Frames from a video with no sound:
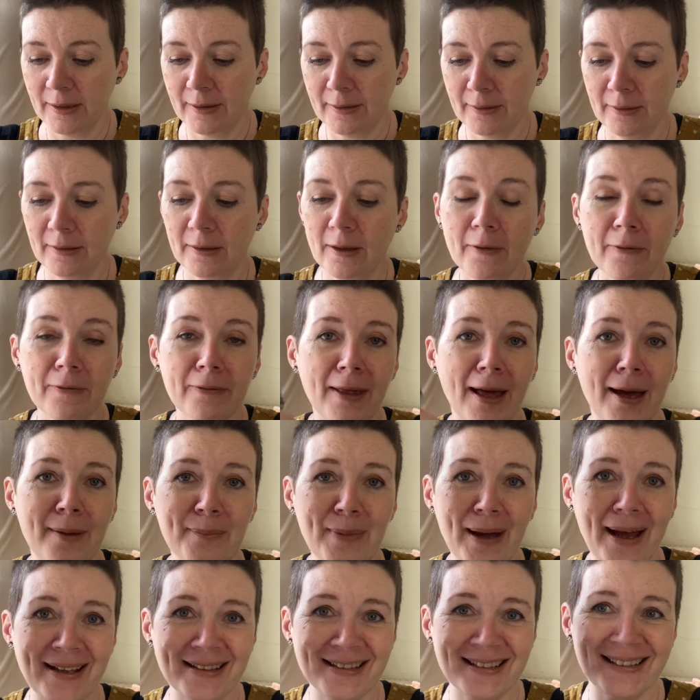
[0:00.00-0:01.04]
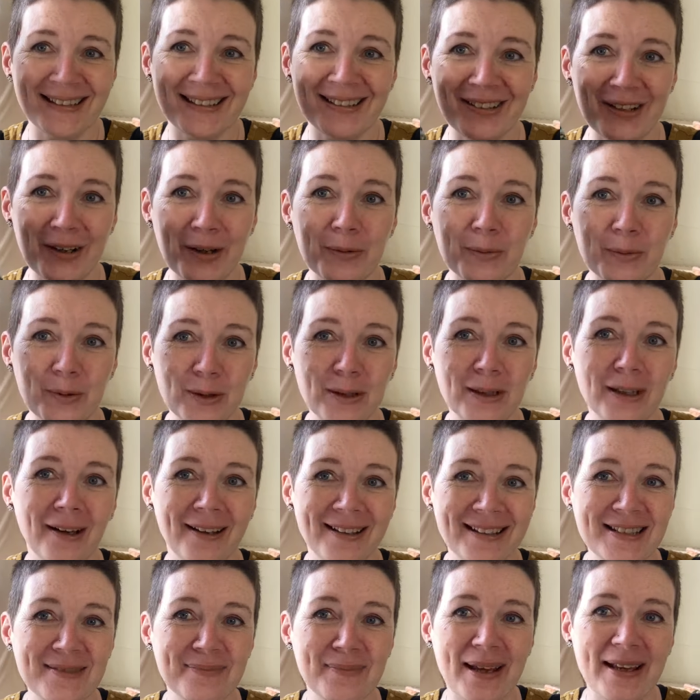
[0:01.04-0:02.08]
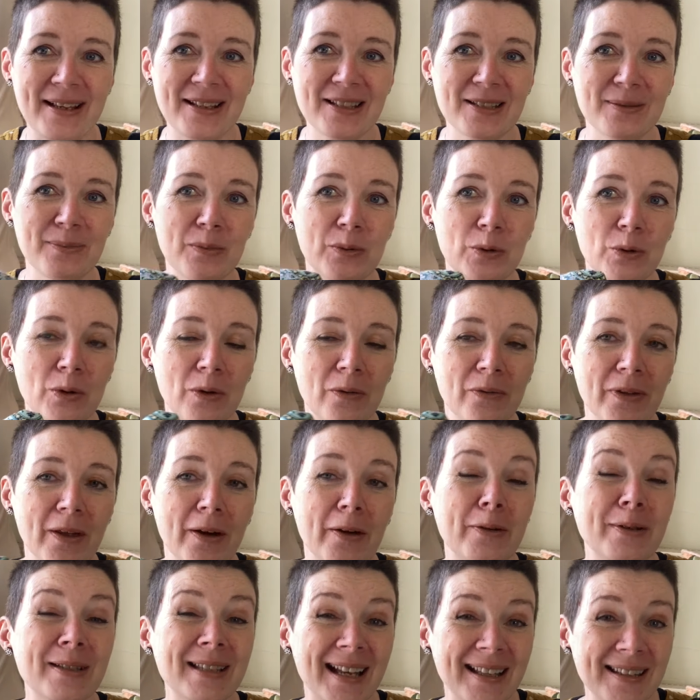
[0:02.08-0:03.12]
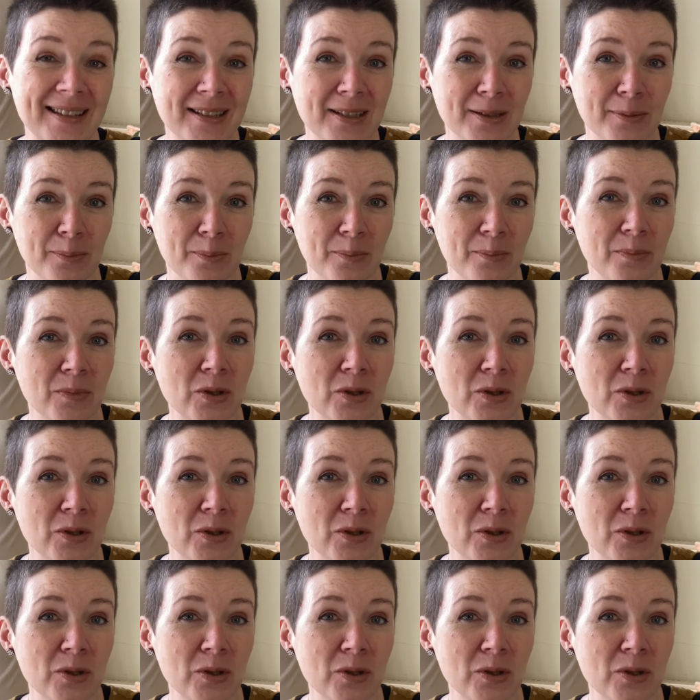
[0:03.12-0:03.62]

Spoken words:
love that pattern and I would like to make some more of those and some